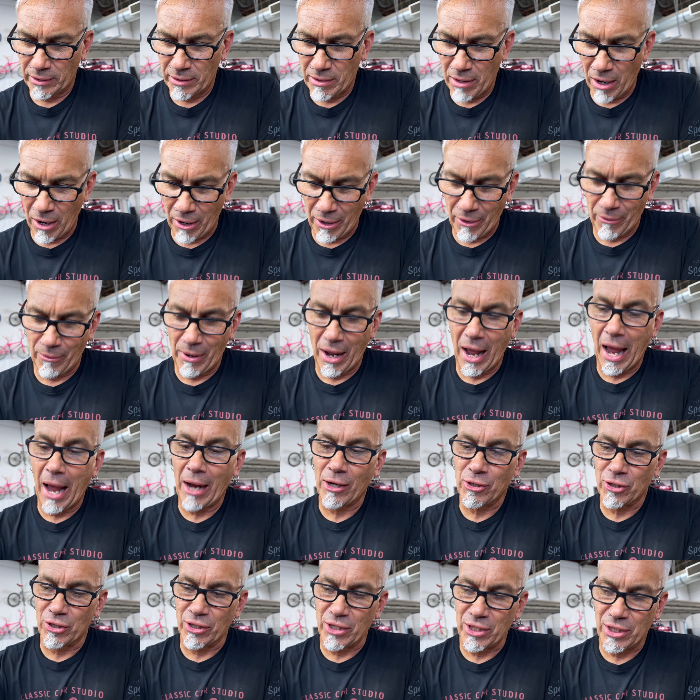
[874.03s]
or
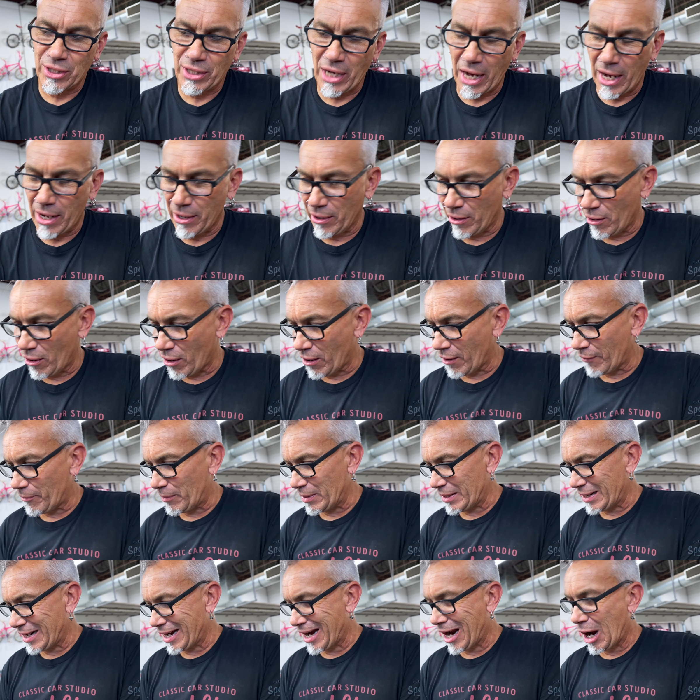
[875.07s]
actually stand it off, but
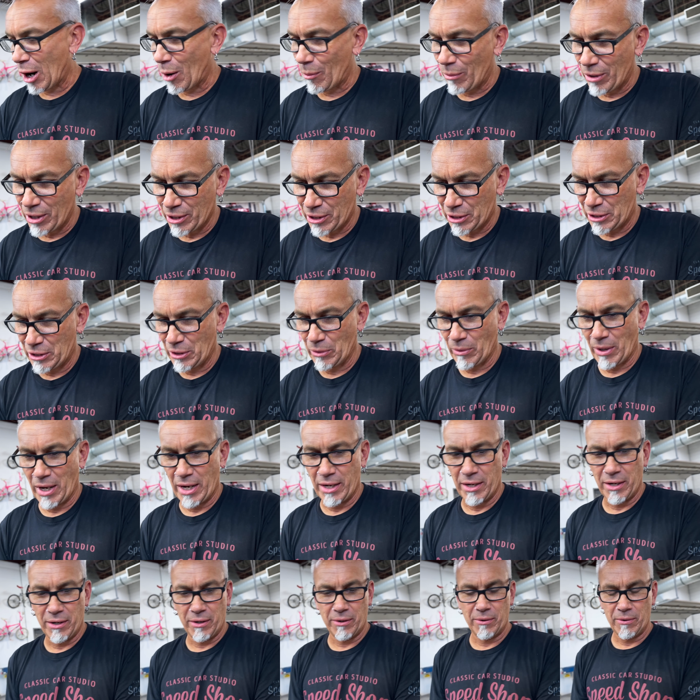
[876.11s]
then how much do I
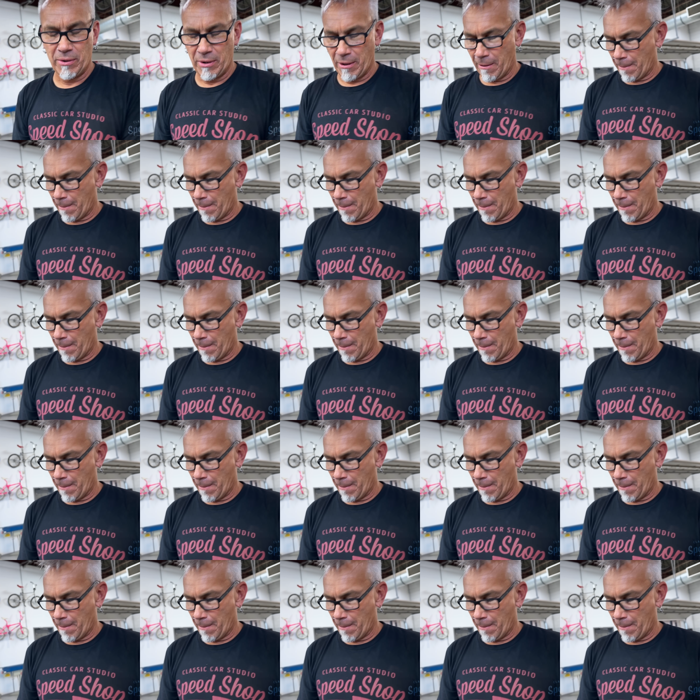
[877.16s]
do?